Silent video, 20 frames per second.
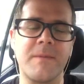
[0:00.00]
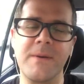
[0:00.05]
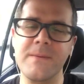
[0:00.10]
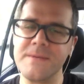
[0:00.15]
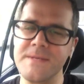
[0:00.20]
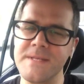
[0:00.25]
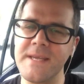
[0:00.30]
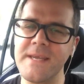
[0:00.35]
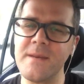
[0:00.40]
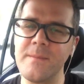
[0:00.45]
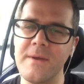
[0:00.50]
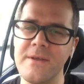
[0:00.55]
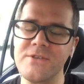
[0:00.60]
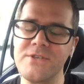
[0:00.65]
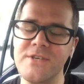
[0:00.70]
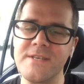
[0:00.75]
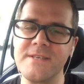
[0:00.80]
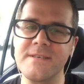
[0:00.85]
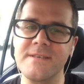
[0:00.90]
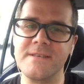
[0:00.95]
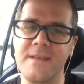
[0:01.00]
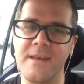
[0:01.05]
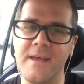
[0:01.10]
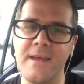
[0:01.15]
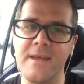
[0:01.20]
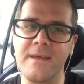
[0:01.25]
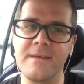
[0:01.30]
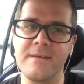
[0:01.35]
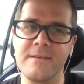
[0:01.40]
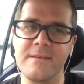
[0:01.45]
but I was thinking about Jesus
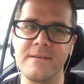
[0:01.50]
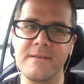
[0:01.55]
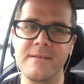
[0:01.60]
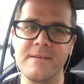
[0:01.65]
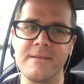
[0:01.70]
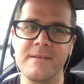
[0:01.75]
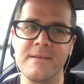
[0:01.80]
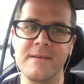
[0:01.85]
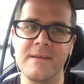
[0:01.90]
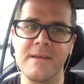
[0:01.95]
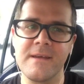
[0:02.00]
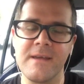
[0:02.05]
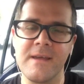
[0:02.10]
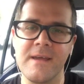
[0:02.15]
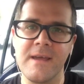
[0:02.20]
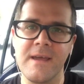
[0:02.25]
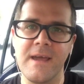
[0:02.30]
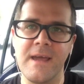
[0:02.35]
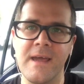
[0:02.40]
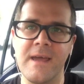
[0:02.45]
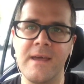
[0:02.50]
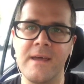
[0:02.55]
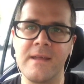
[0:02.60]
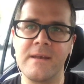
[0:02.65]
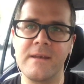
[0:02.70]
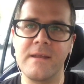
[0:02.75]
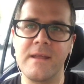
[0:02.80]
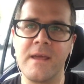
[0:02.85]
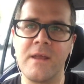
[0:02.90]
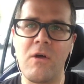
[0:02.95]
today
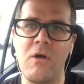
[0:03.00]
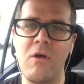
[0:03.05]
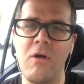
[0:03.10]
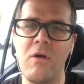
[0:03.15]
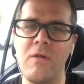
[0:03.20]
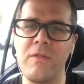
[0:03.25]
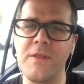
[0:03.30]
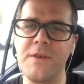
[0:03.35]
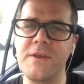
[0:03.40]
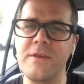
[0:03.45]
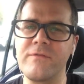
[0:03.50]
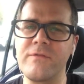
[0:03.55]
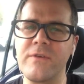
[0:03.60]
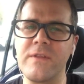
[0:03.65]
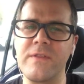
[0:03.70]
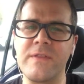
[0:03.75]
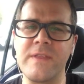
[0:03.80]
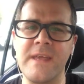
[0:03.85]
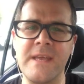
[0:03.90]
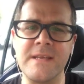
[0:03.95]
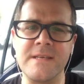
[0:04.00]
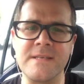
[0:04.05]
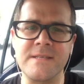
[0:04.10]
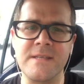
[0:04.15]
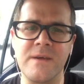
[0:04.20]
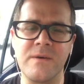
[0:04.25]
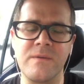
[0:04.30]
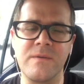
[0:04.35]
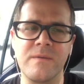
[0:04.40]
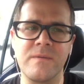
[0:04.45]
and, and all the different things
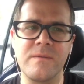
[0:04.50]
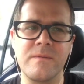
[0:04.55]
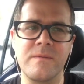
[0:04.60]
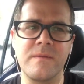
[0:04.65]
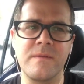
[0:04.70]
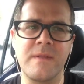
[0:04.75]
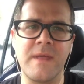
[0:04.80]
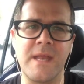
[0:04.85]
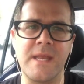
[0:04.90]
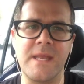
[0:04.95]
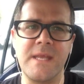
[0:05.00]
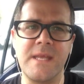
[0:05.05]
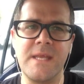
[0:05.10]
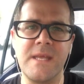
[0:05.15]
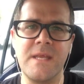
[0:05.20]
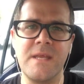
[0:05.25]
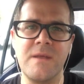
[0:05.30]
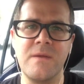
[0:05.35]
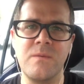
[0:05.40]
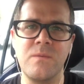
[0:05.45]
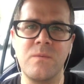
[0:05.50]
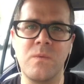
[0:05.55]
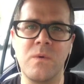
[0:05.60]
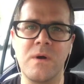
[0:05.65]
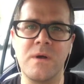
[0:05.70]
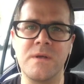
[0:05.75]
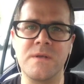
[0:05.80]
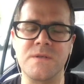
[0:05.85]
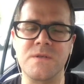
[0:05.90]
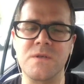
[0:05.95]
that, that he
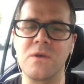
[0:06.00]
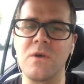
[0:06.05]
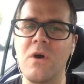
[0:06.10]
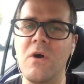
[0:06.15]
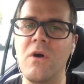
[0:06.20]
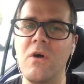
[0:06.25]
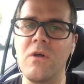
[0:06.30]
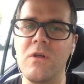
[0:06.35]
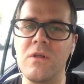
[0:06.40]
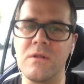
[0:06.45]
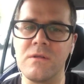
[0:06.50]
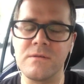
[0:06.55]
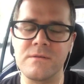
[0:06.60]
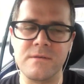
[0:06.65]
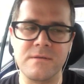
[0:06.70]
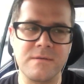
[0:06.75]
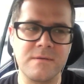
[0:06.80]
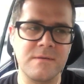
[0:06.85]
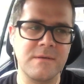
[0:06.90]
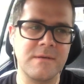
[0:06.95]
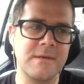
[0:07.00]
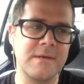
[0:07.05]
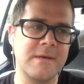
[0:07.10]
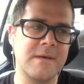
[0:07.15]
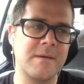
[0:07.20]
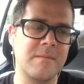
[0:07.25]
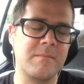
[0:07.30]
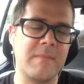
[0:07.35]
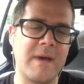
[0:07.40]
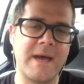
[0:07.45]
was called
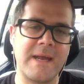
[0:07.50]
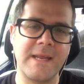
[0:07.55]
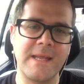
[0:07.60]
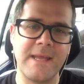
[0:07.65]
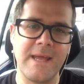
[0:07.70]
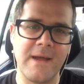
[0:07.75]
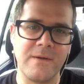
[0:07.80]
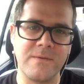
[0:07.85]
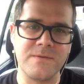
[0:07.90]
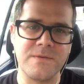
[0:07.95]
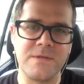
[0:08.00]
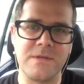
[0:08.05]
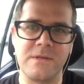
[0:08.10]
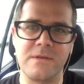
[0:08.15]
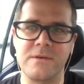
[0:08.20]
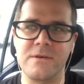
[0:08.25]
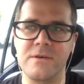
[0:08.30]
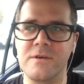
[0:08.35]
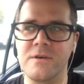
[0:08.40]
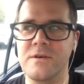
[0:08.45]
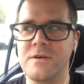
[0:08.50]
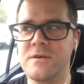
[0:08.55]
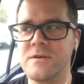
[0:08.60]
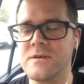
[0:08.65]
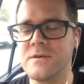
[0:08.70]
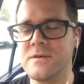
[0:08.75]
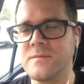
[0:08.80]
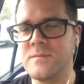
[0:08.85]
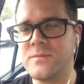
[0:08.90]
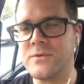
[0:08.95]
Mighty Counselor,
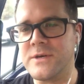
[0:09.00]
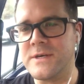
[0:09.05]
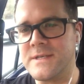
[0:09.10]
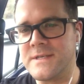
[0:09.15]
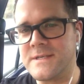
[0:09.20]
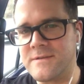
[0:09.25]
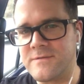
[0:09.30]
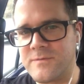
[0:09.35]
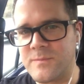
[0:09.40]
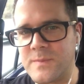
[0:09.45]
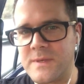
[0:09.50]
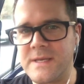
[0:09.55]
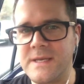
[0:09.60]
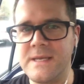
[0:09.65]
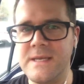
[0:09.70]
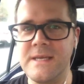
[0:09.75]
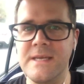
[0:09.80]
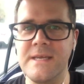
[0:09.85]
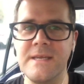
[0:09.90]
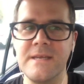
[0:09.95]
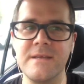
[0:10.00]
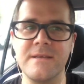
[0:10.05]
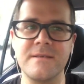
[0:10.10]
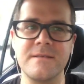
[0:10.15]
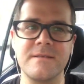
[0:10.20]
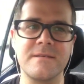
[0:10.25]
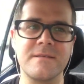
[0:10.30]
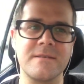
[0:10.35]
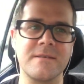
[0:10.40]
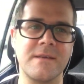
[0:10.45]
Prince of
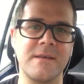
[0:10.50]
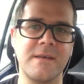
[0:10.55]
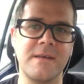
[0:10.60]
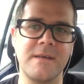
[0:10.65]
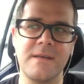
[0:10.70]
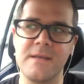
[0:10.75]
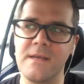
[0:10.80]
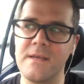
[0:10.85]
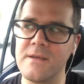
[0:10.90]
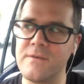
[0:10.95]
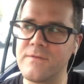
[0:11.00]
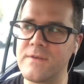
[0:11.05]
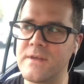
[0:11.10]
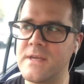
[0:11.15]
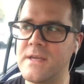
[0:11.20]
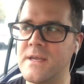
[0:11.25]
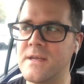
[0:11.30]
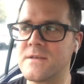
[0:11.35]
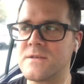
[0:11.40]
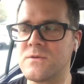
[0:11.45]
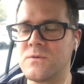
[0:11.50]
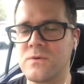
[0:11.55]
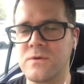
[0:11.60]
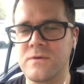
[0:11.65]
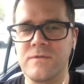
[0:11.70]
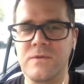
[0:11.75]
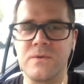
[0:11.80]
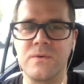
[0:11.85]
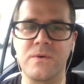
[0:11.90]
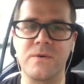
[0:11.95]
Peace, King of Kings, Lord
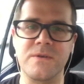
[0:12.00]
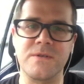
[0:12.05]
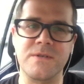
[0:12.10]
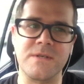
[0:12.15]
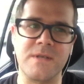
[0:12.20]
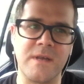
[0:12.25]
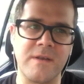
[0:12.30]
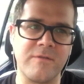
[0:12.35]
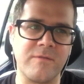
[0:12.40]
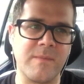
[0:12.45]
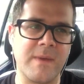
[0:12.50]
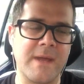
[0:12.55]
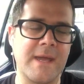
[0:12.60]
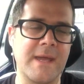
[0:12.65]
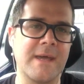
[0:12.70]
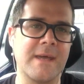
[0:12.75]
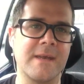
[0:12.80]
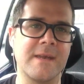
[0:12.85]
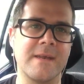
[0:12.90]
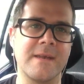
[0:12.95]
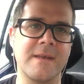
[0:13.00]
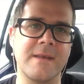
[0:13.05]
of Lords, Son of Man.